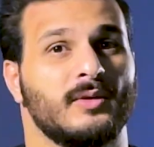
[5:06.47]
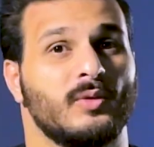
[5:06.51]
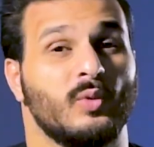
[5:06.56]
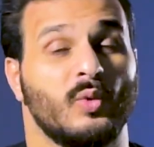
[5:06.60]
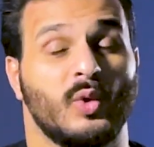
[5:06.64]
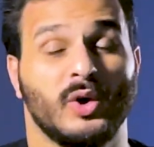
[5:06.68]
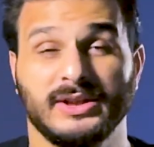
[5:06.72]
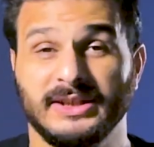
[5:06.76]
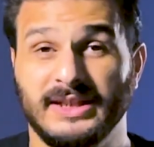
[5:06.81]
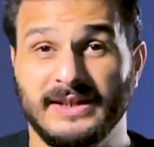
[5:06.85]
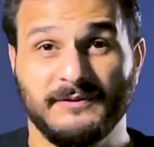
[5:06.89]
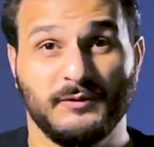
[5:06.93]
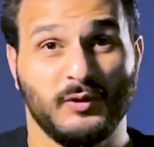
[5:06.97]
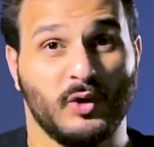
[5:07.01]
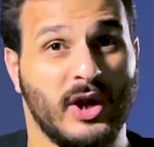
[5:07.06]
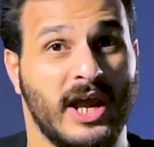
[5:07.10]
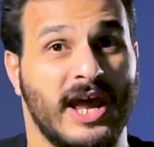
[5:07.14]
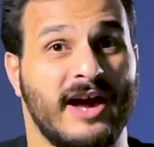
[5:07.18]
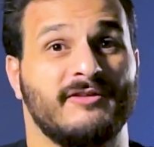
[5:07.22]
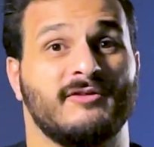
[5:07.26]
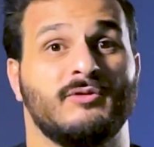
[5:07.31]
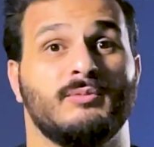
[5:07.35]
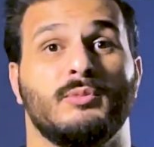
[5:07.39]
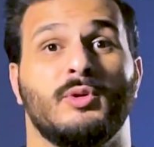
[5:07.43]
What if we
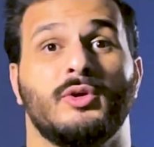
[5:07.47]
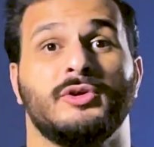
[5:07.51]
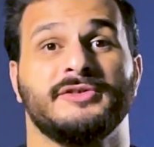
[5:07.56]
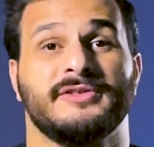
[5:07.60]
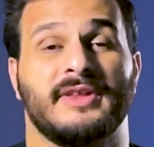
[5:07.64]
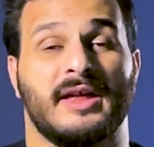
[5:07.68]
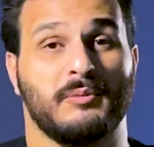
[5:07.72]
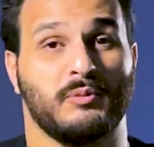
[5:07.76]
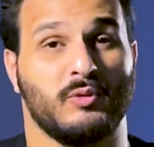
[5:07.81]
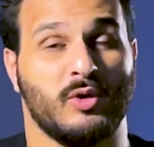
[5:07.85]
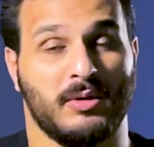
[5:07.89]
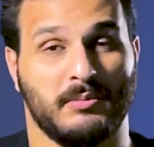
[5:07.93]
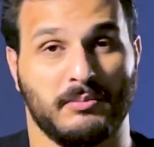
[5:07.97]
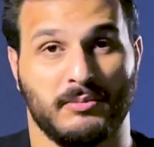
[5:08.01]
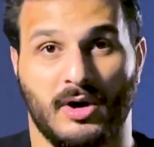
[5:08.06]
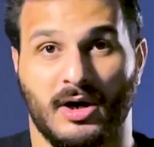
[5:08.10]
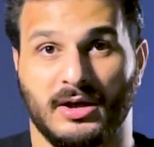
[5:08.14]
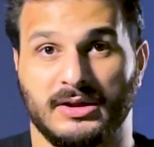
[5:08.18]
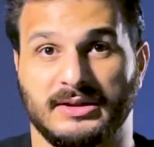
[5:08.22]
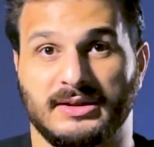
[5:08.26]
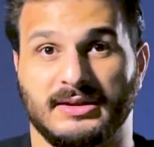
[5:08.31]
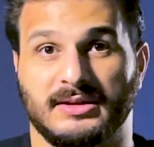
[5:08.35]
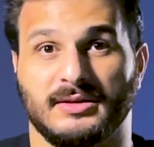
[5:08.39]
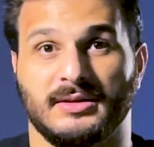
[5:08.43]
have more than one
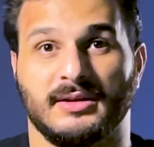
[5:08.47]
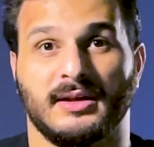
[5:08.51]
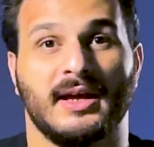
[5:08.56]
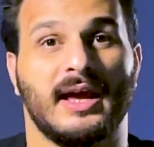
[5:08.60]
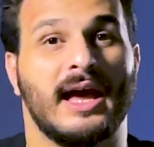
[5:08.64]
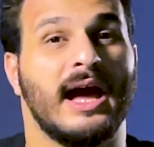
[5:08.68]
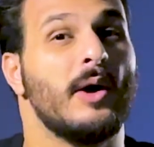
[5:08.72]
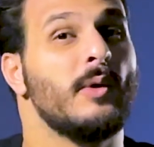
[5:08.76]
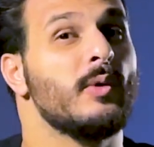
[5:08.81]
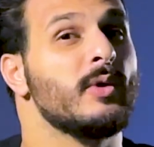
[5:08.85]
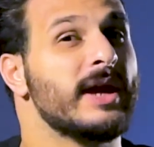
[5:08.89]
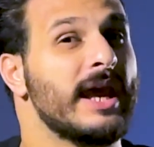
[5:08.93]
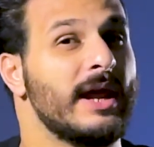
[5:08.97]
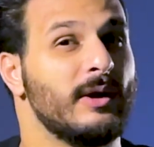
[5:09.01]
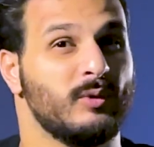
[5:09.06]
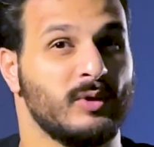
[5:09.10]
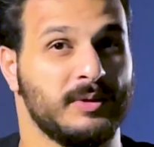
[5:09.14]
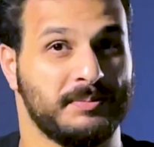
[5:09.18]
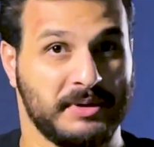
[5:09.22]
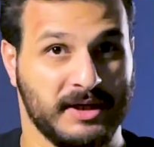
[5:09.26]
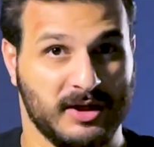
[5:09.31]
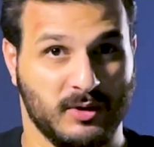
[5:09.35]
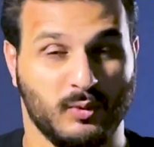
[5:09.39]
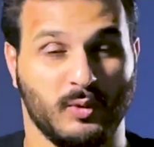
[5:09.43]
model? How can we
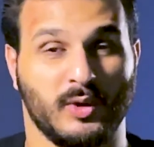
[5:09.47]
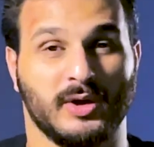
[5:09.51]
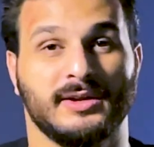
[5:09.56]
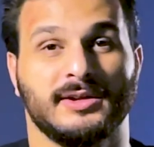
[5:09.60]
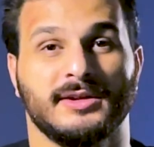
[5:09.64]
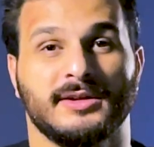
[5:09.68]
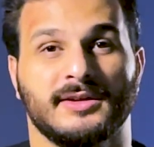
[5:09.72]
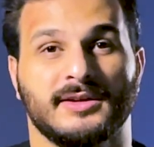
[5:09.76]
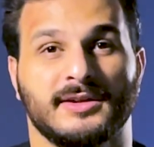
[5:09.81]
pick one?